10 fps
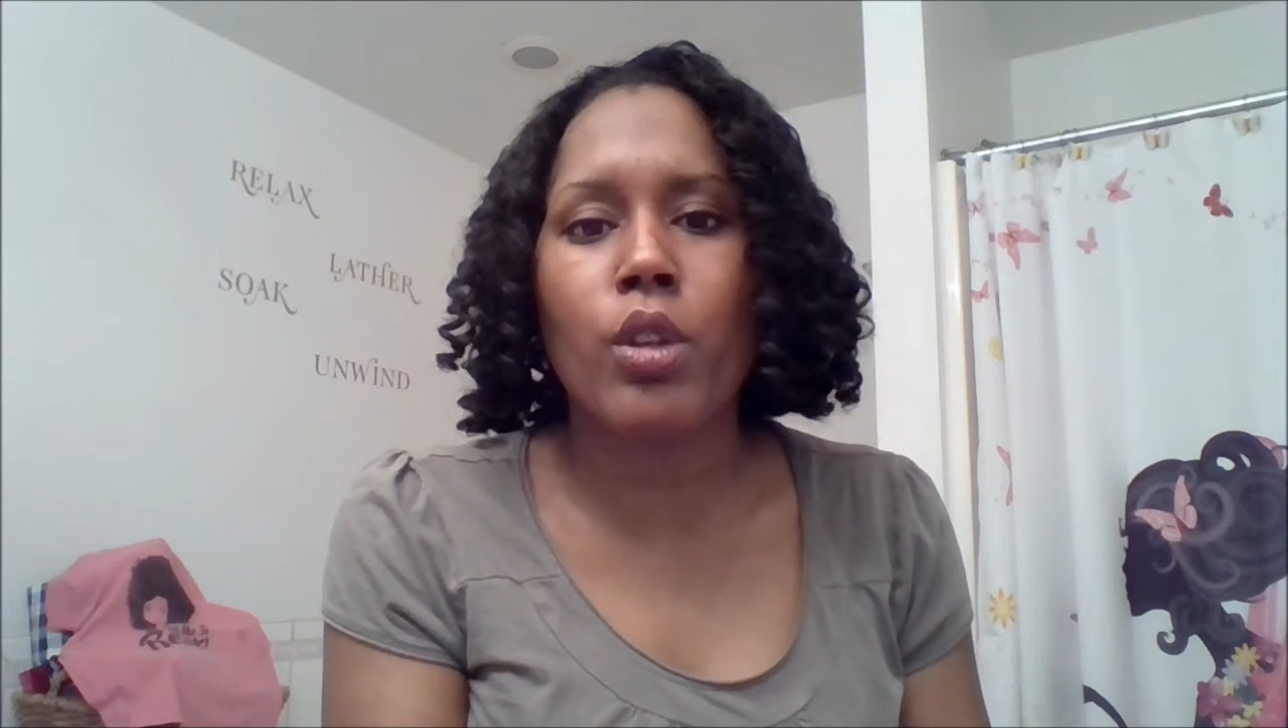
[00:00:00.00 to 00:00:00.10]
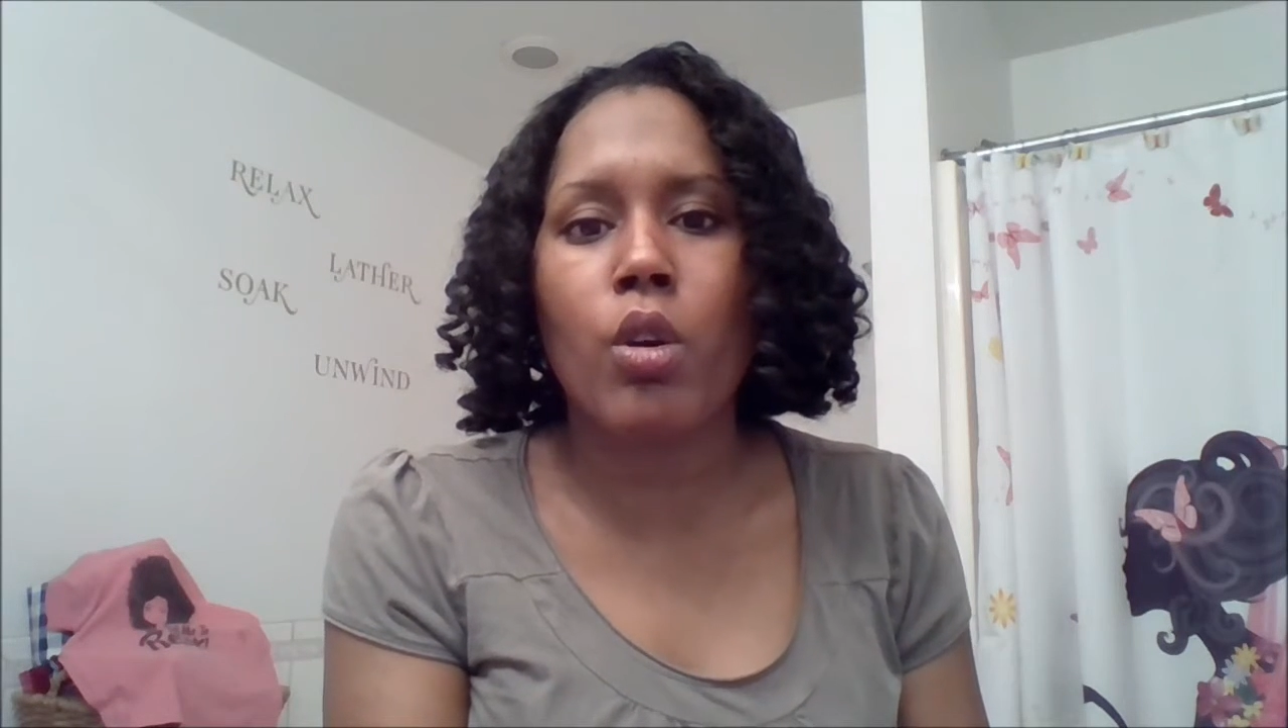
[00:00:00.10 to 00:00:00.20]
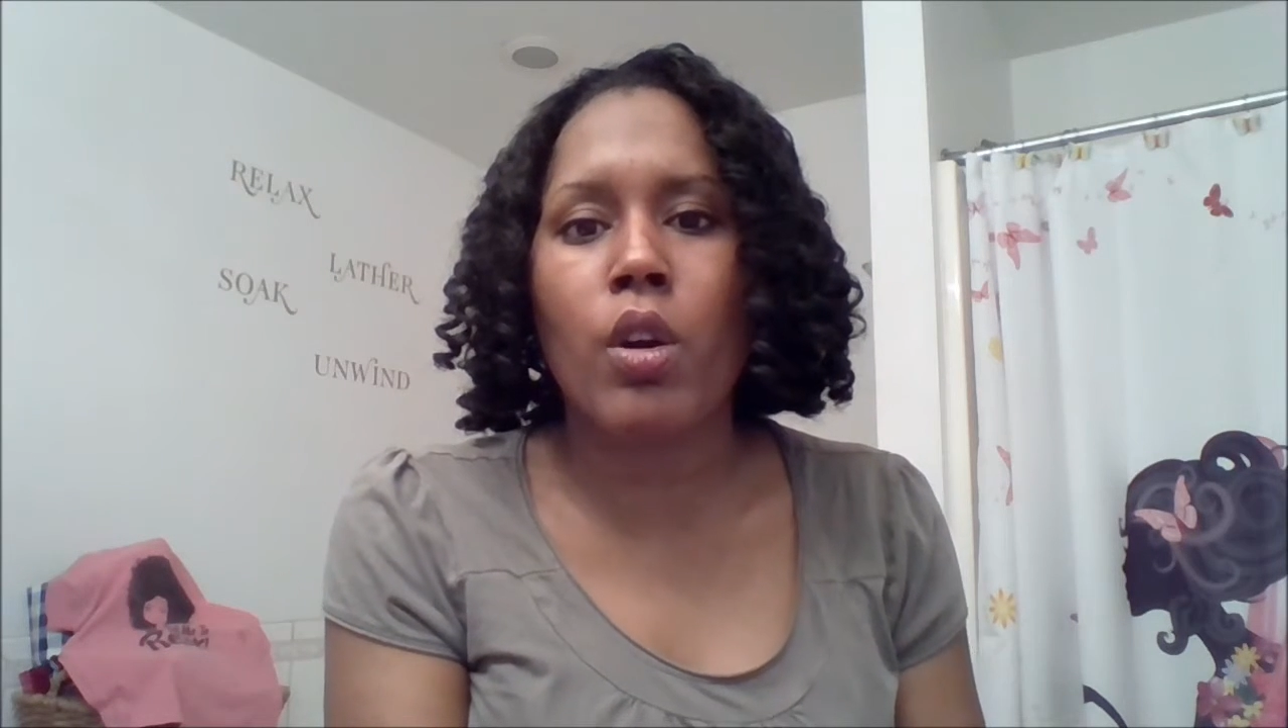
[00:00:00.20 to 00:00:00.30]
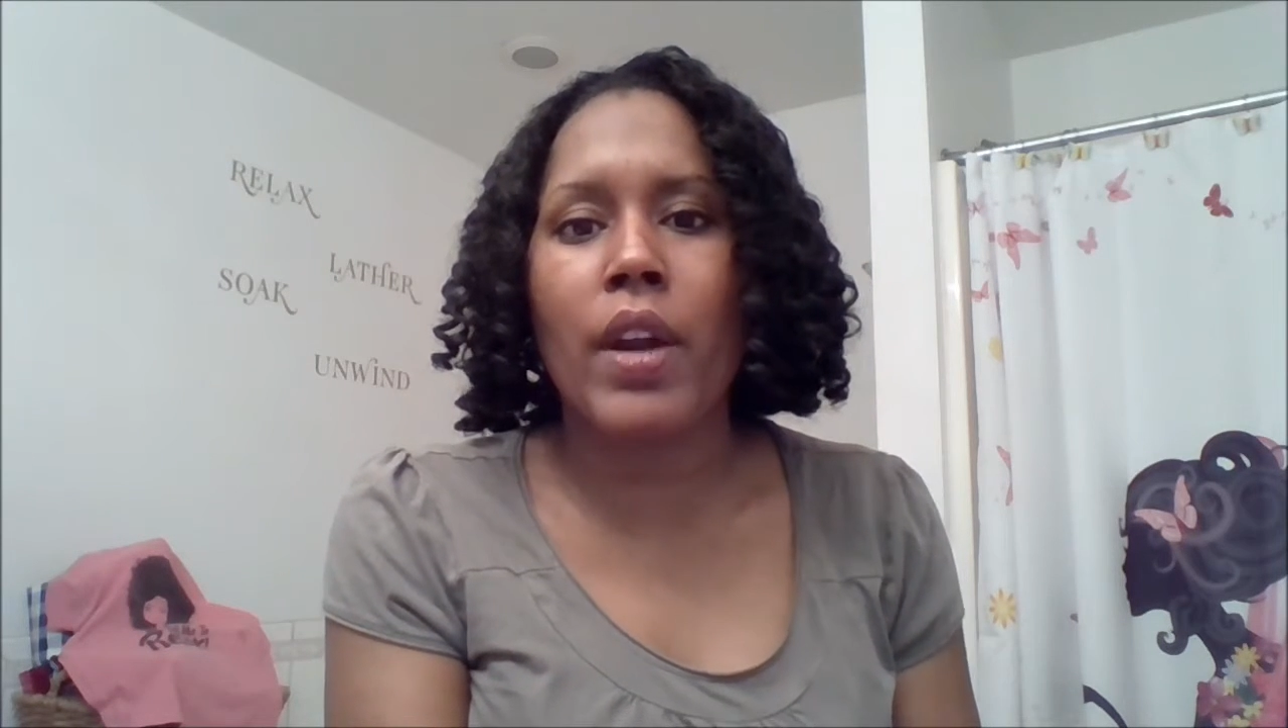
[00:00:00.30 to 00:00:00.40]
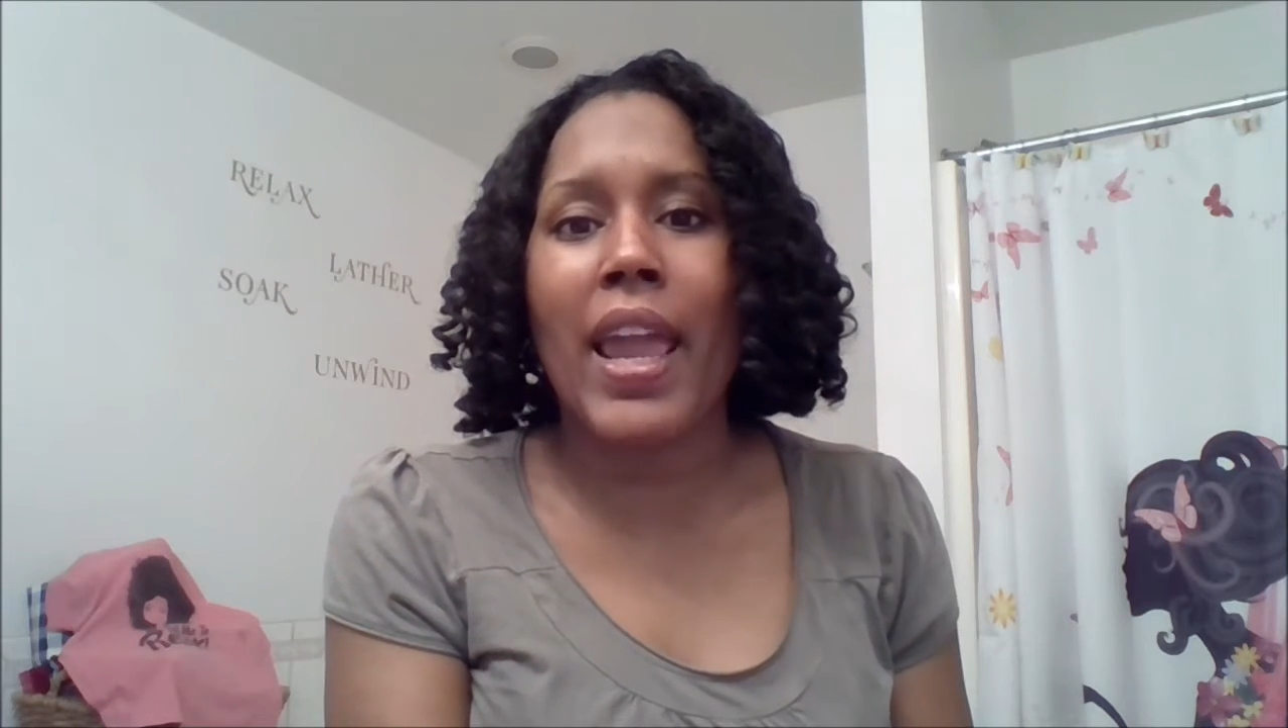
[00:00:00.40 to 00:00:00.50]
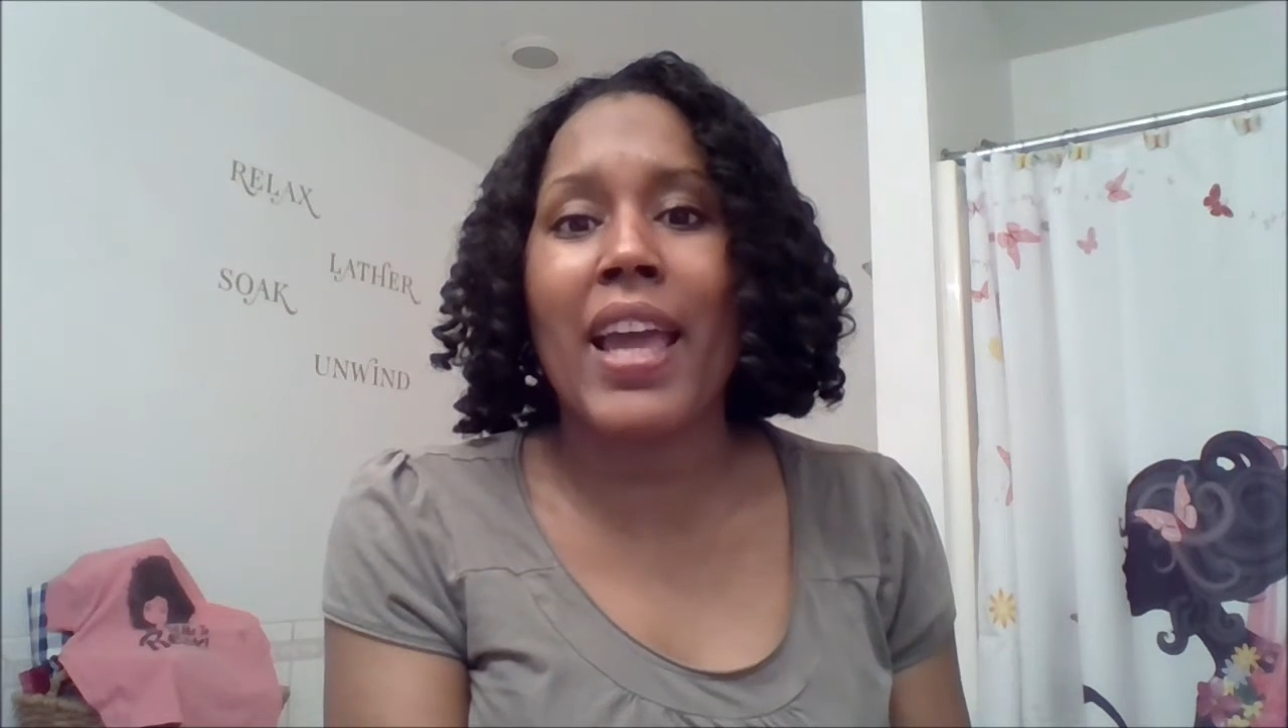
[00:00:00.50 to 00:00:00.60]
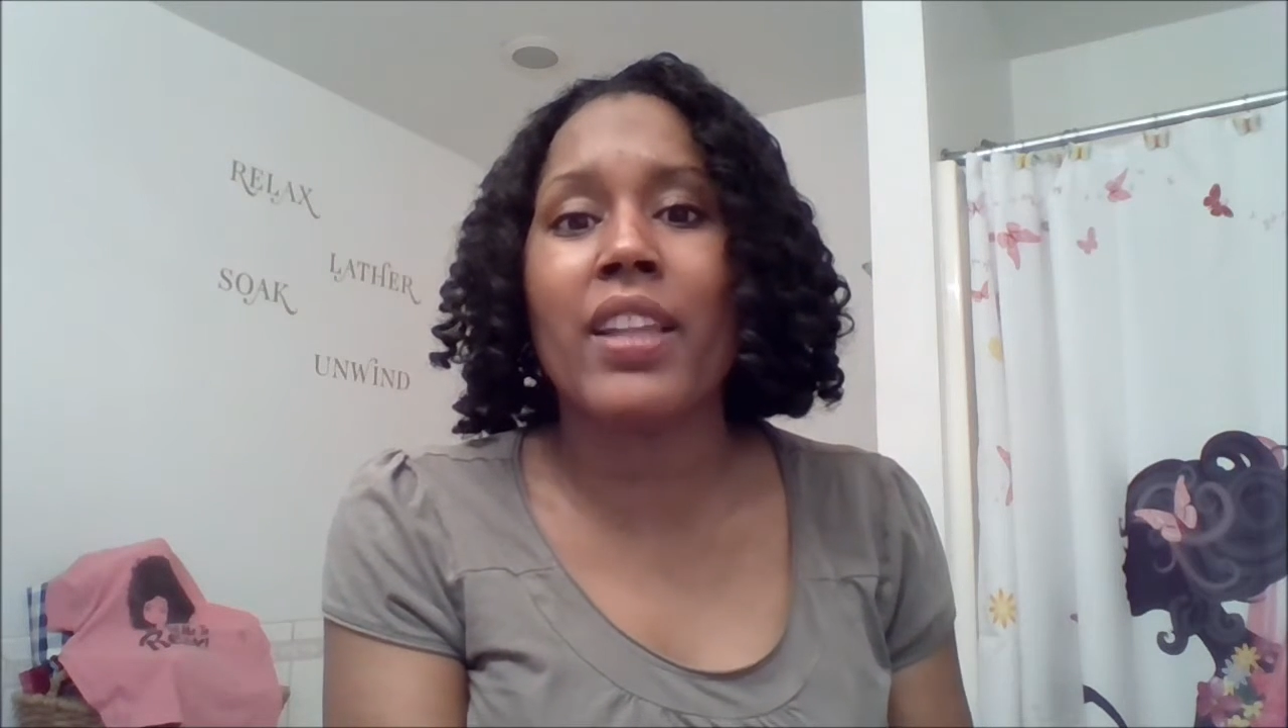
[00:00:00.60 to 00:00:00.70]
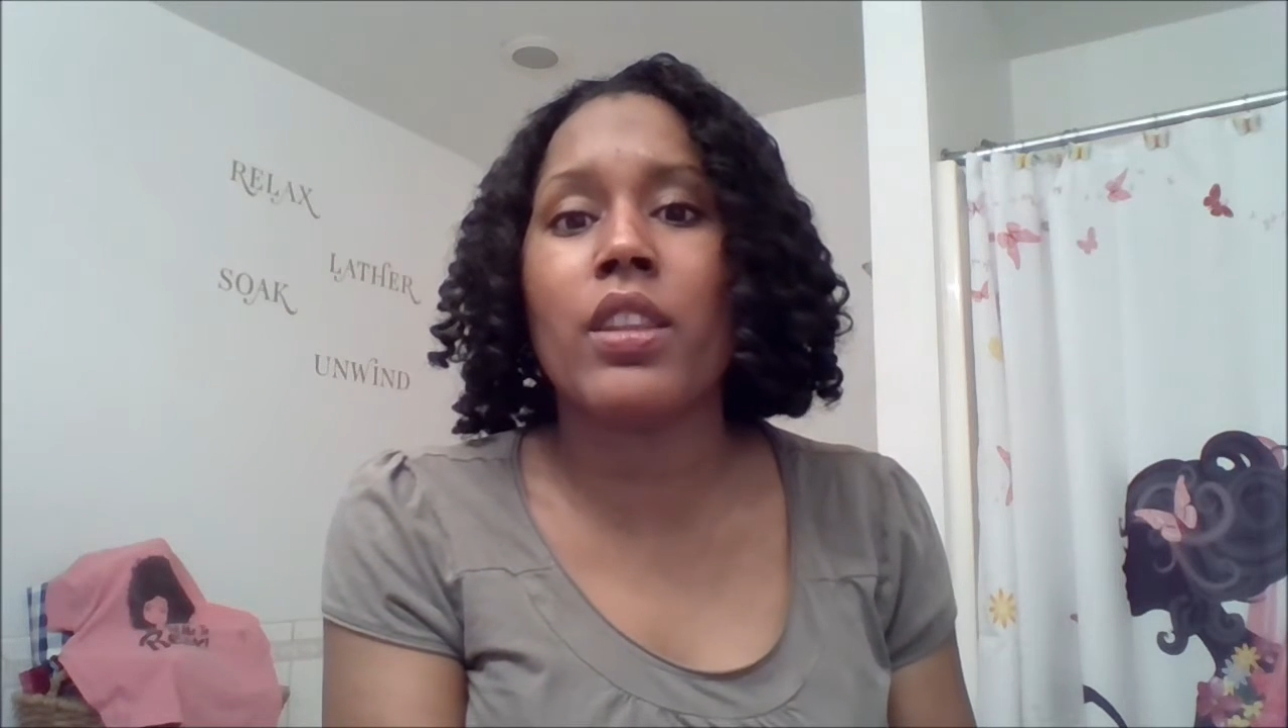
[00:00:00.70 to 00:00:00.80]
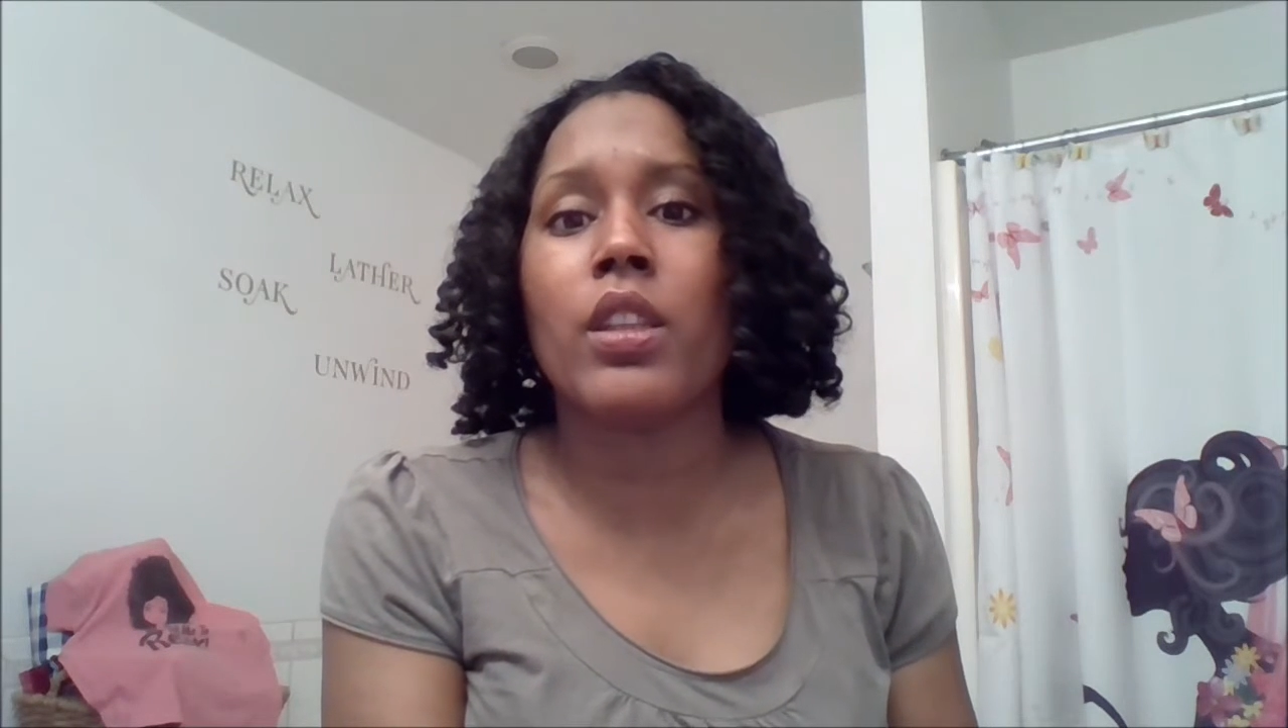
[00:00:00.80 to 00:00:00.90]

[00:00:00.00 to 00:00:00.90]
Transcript: or had